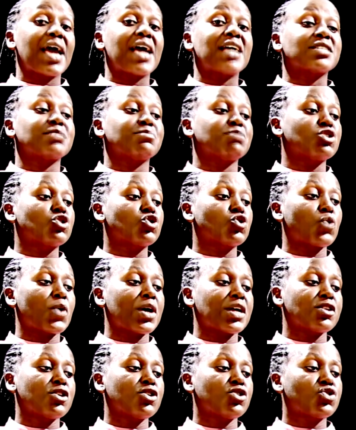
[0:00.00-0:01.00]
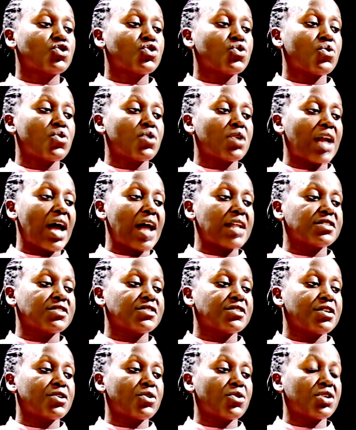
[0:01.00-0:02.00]
is between 2
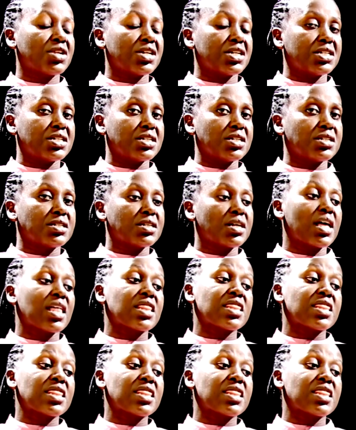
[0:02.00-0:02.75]
non-zero digits.